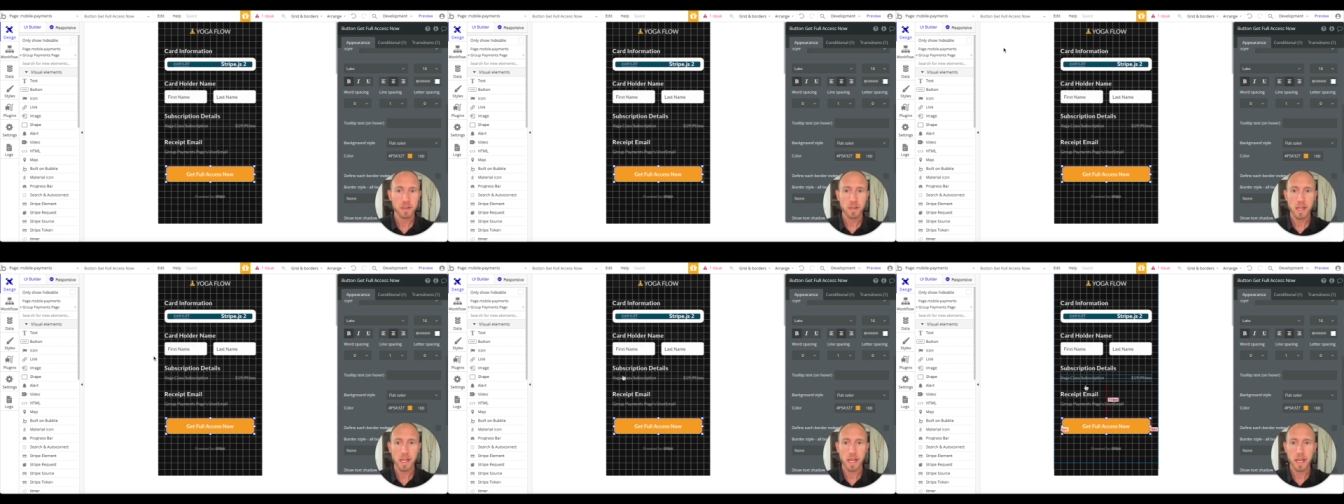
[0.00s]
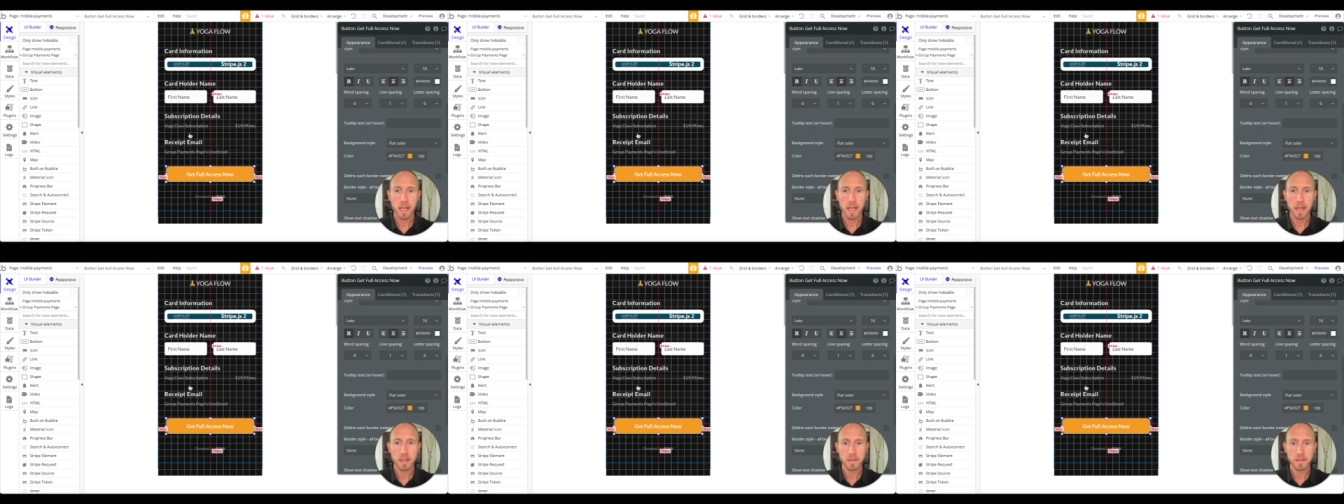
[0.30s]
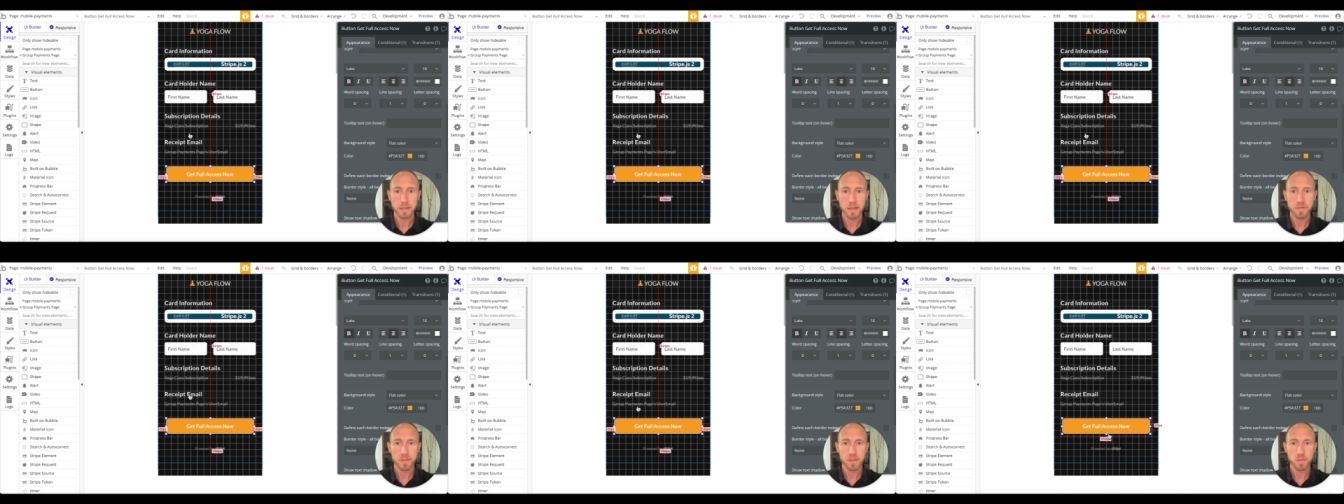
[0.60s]
and
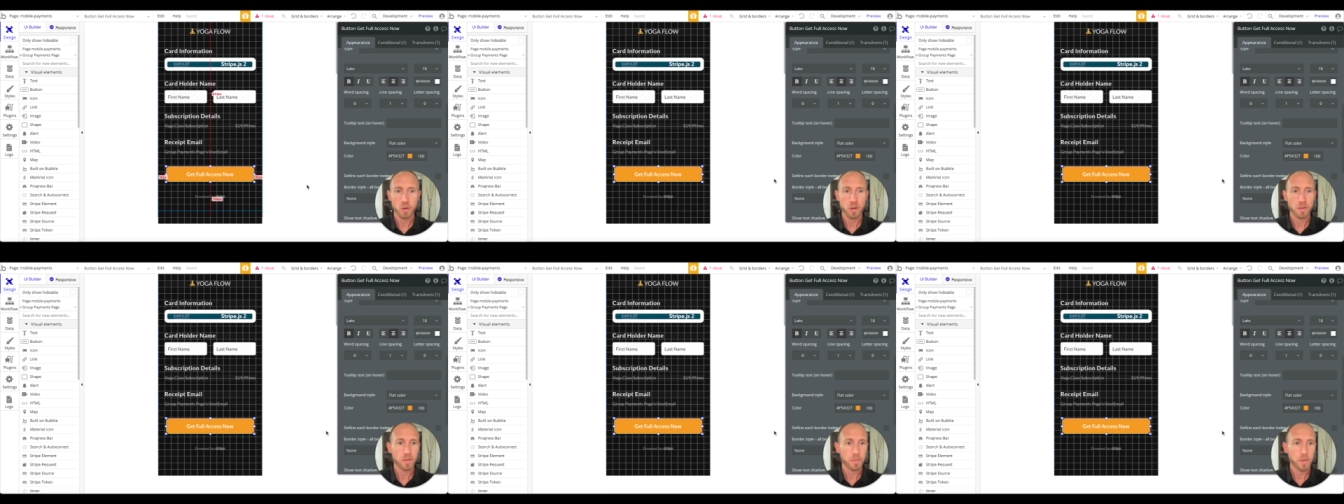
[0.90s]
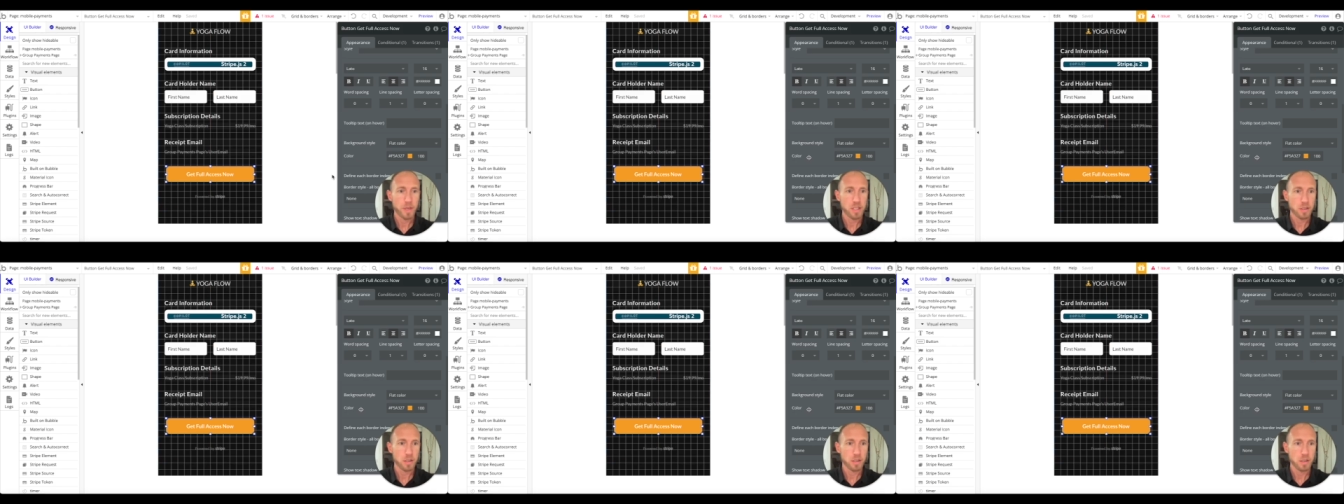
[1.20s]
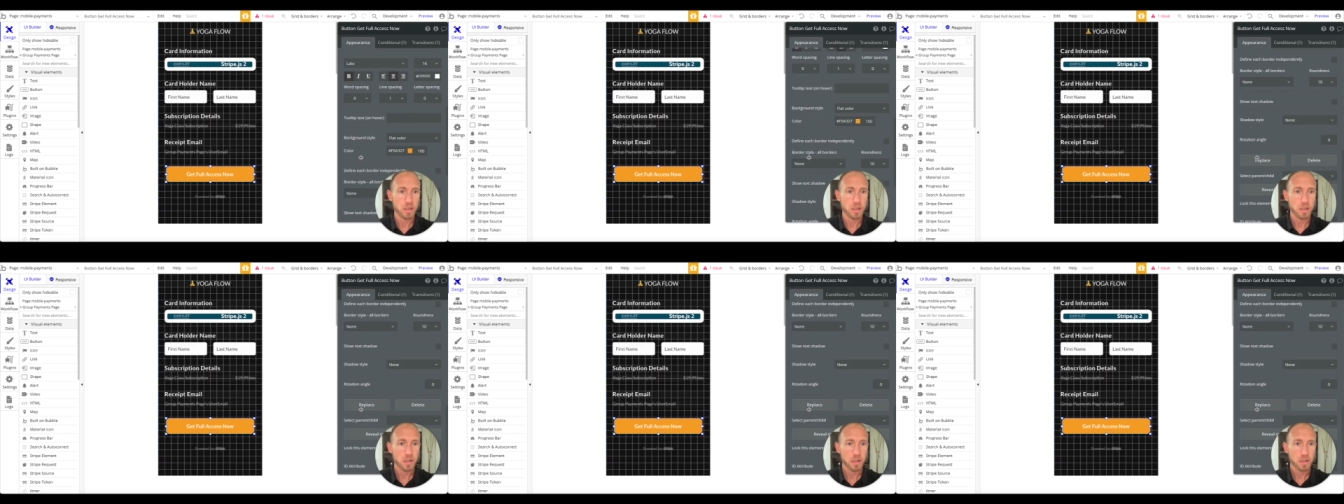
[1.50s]
give us more information.
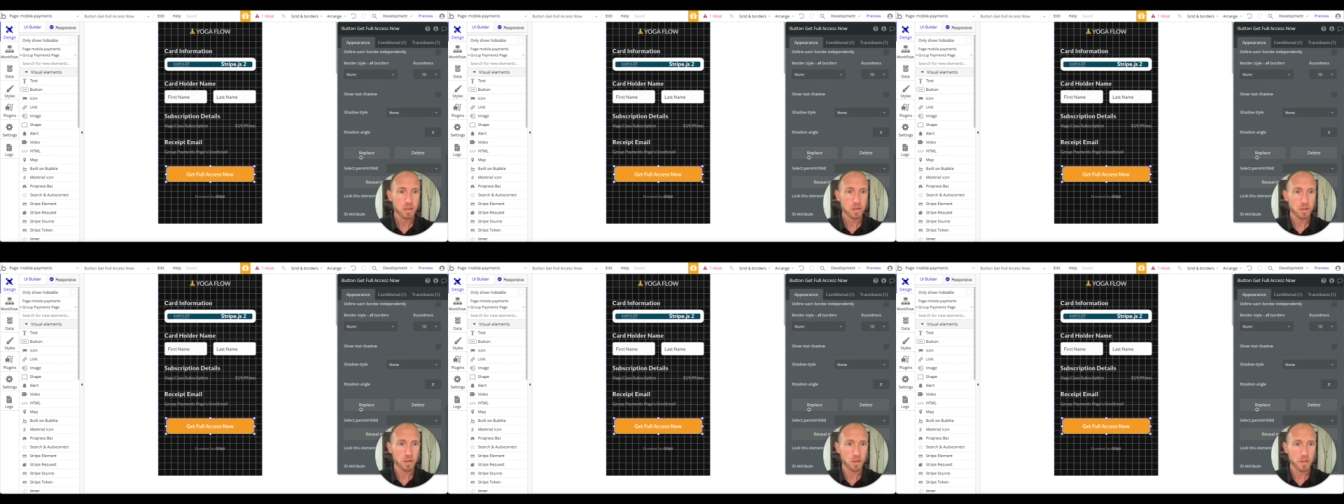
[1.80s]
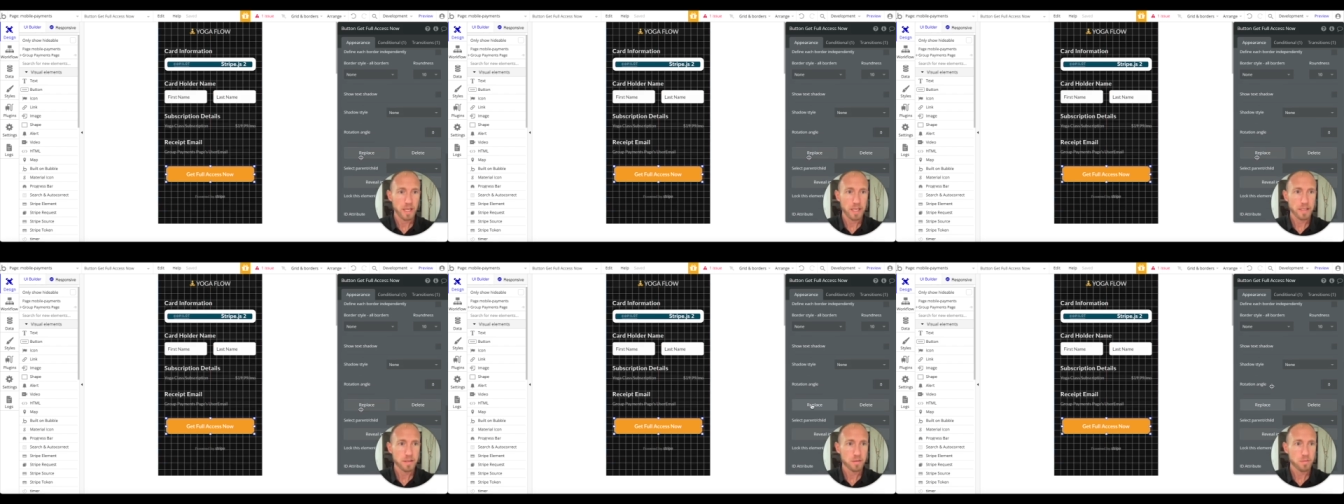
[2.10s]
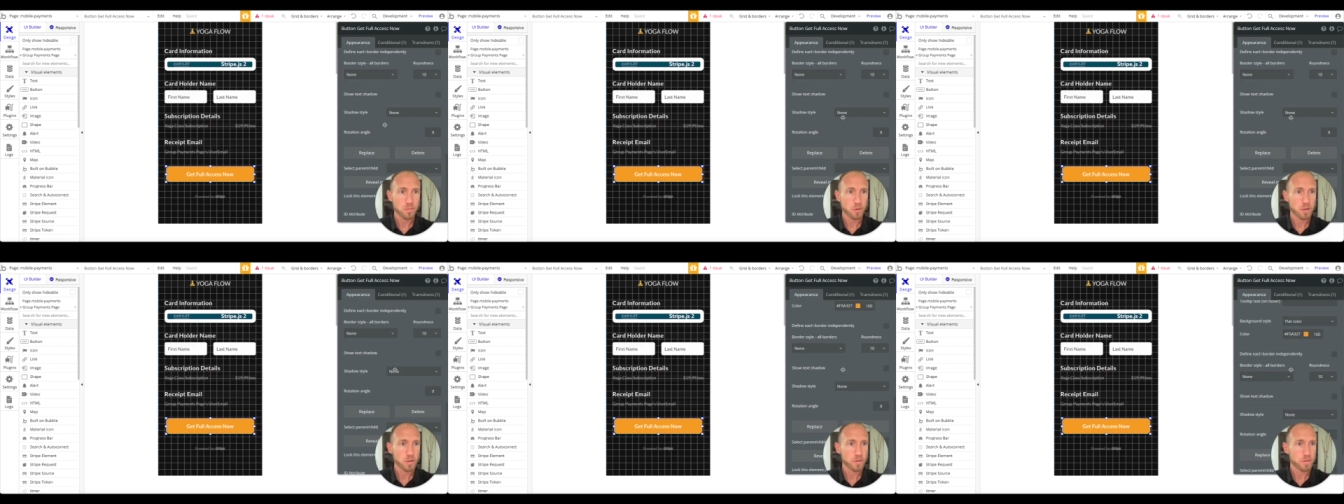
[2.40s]
So that's
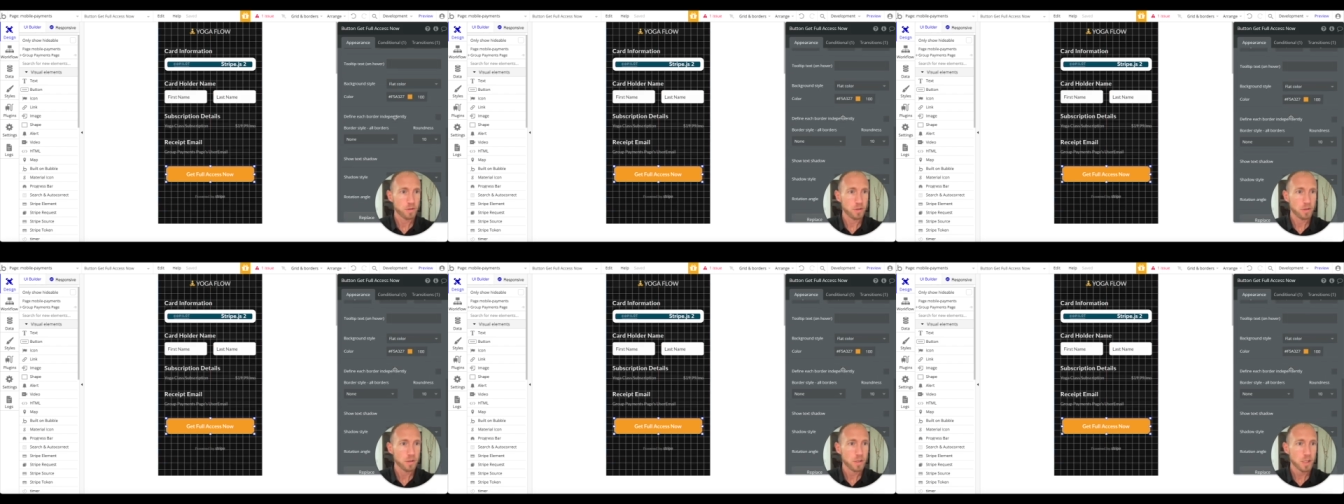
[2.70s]
wonderful.